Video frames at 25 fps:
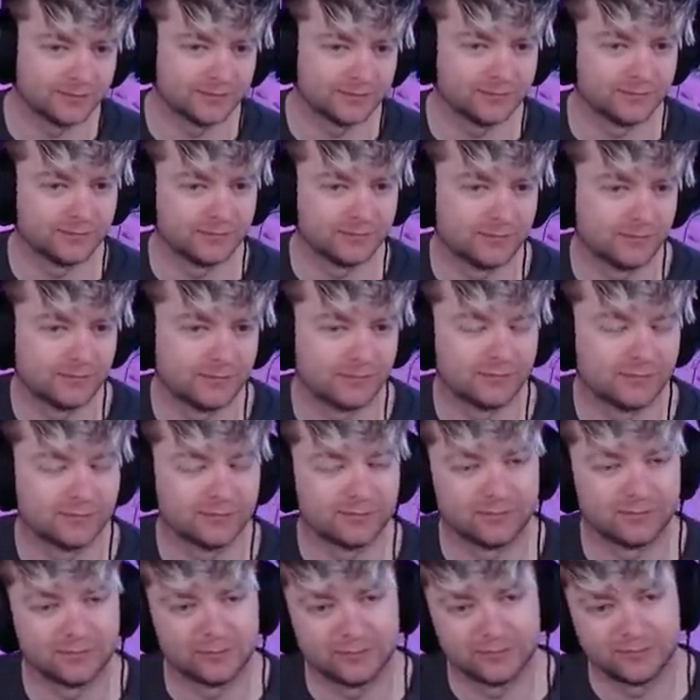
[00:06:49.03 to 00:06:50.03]

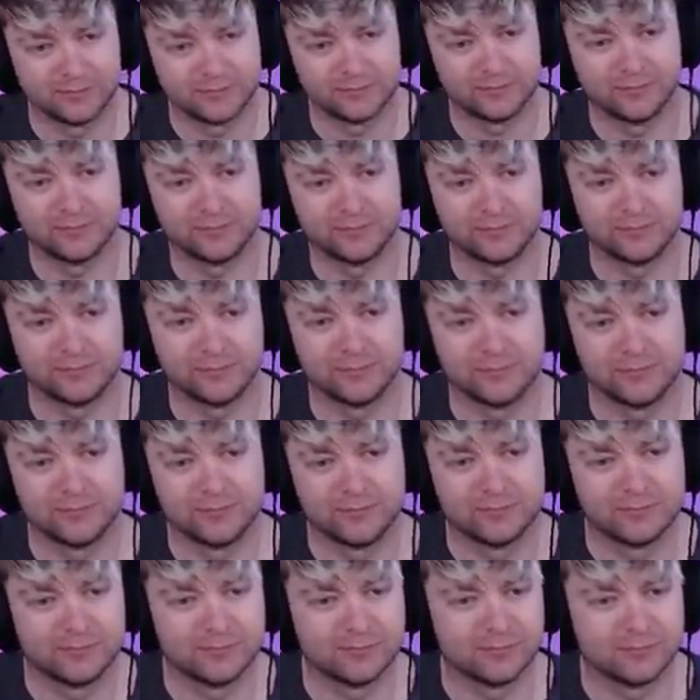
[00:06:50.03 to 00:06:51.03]

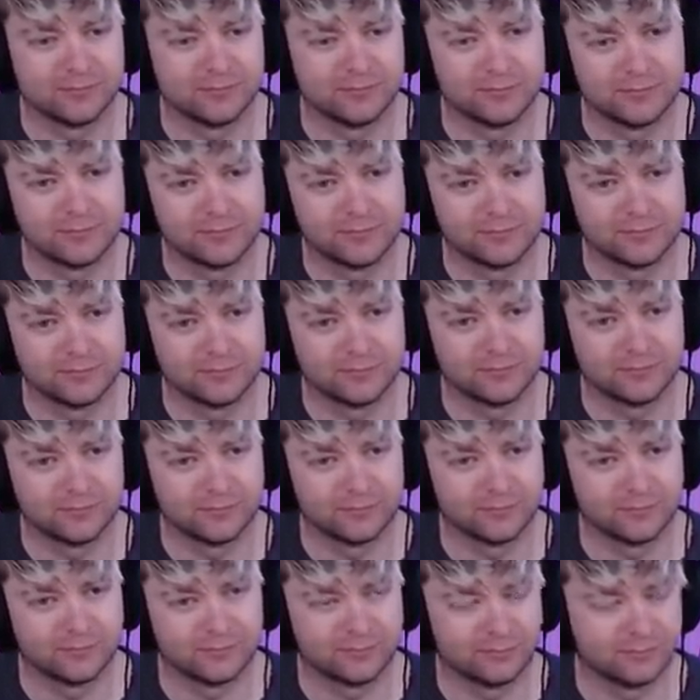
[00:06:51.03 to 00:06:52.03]

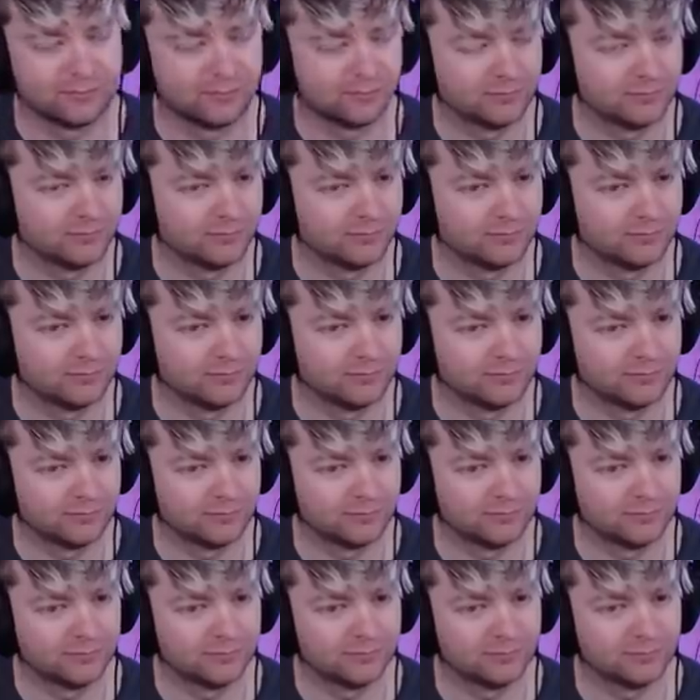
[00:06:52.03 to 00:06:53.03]

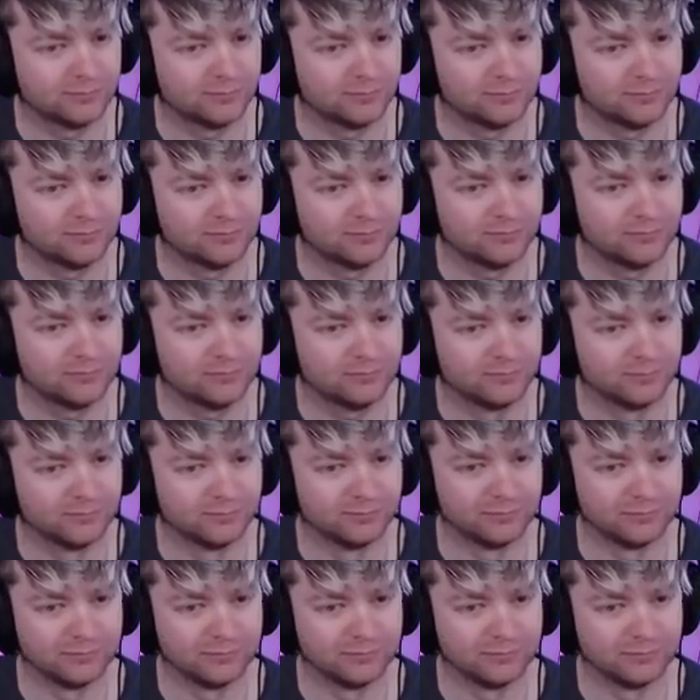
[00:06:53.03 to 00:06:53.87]
No words are spoken by the person on screen.